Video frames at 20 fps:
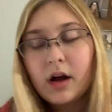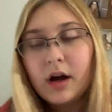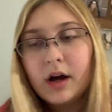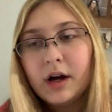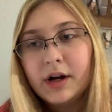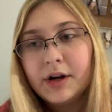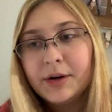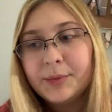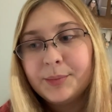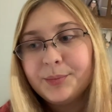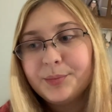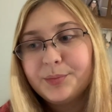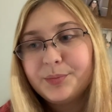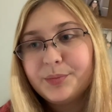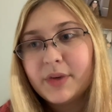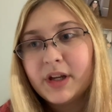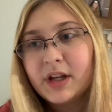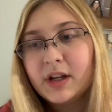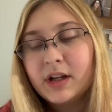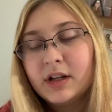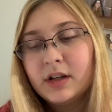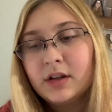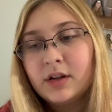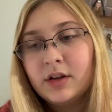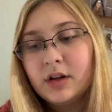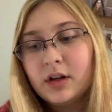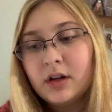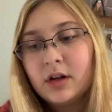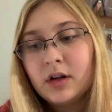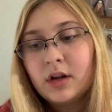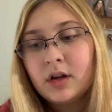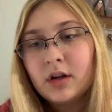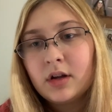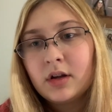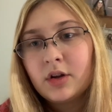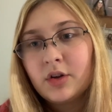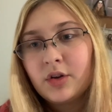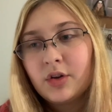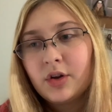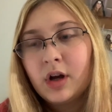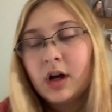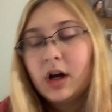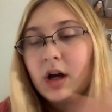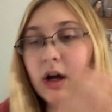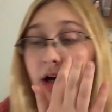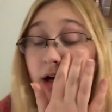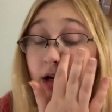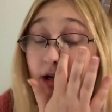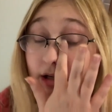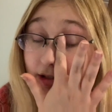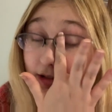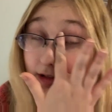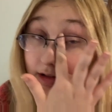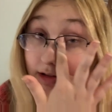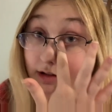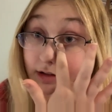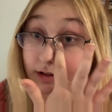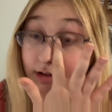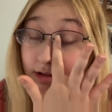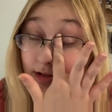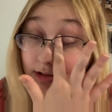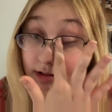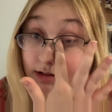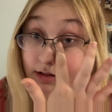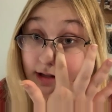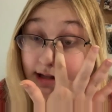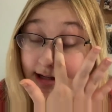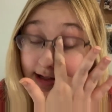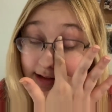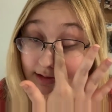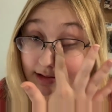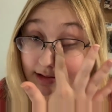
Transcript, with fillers: Um, and I, I did that,